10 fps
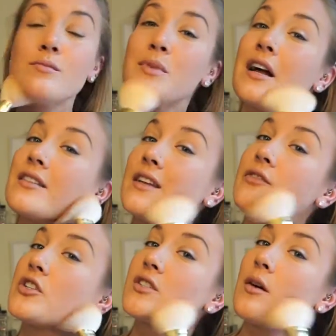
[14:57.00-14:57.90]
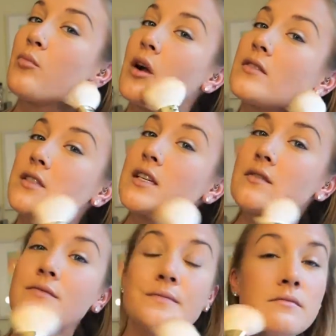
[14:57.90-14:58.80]
but I'll never stop
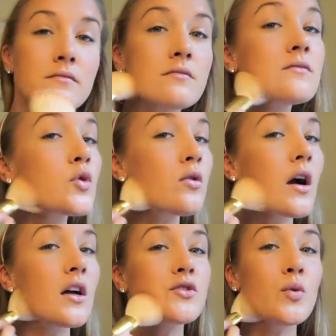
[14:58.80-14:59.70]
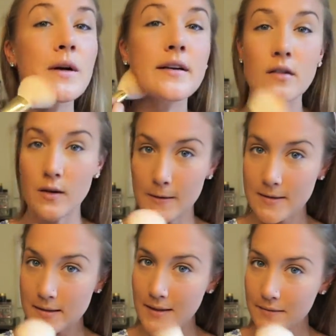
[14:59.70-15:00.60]
bronzing or contouring,
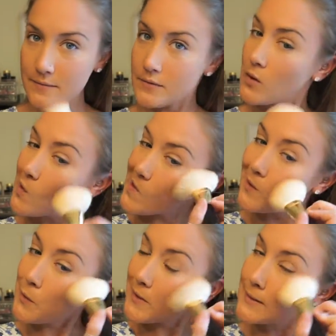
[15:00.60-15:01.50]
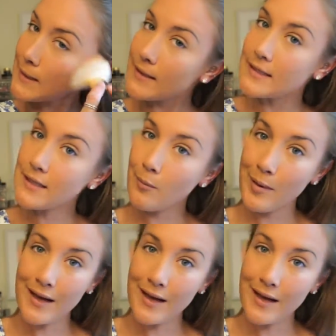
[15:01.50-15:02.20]
honestly. You can take like 10